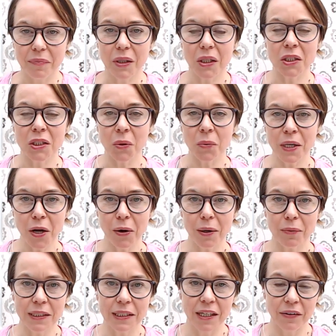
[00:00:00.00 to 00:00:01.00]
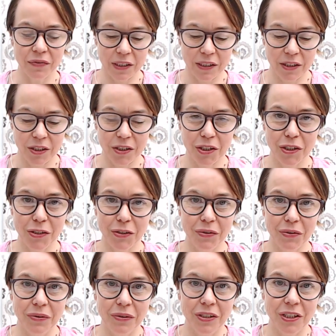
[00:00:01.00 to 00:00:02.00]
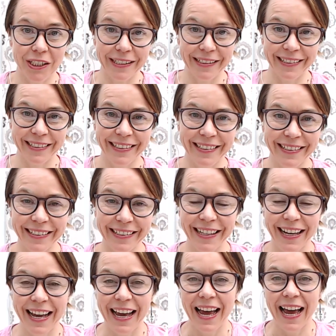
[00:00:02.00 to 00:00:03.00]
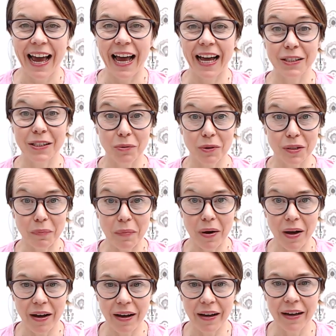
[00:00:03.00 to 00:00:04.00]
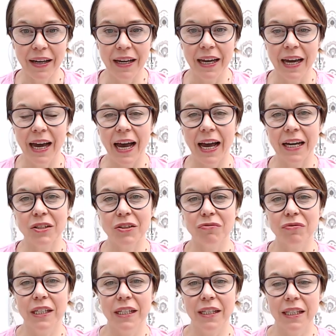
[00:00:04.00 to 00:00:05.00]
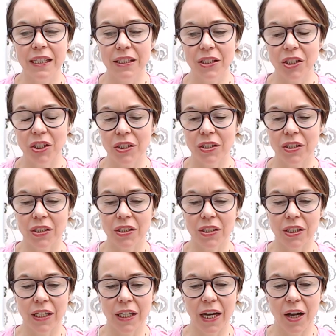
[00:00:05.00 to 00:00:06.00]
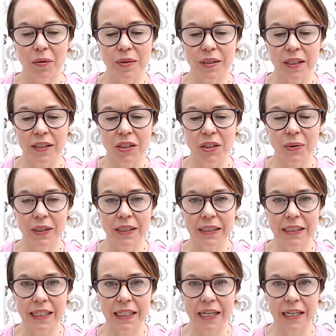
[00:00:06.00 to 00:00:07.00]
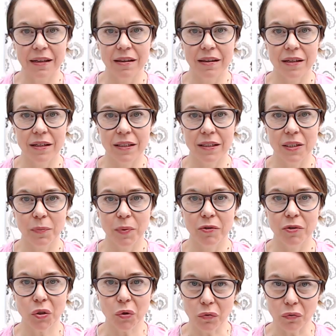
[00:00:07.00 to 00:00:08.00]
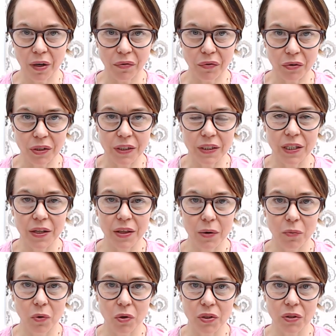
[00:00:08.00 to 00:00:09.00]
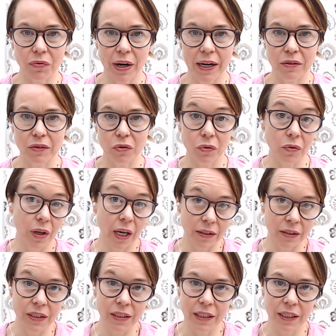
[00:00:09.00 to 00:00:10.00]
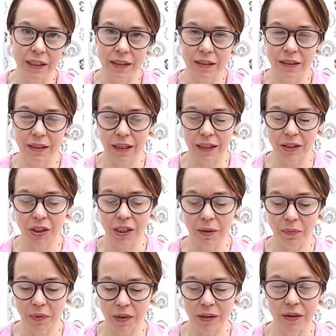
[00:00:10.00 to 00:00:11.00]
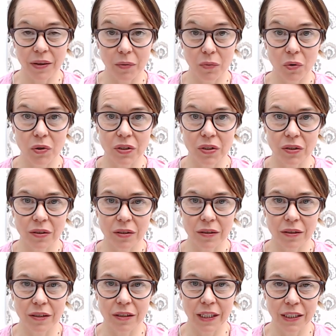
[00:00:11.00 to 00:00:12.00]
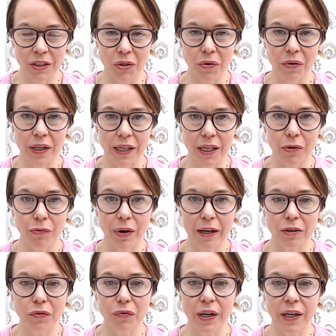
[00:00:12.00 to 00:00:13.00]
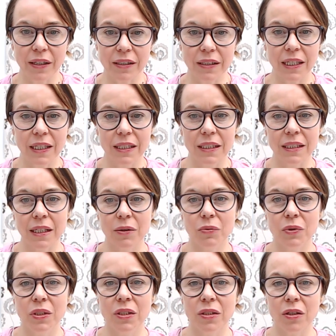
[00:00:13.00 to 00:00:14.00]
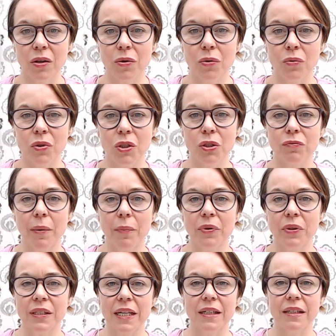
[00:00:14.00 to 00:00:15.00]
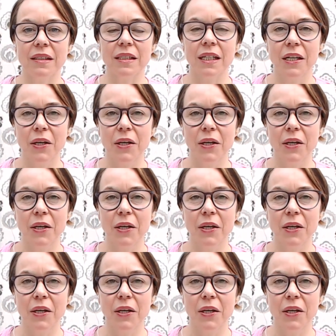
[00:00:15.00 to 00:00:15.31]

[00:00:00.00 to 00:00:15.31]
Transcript: So we know it was gifted to Jesus, as was myrrh. And really this just helps us to understand the spiritual reverence that there was around, and still is actually, but that there was historically around frankincense. It was thought to represent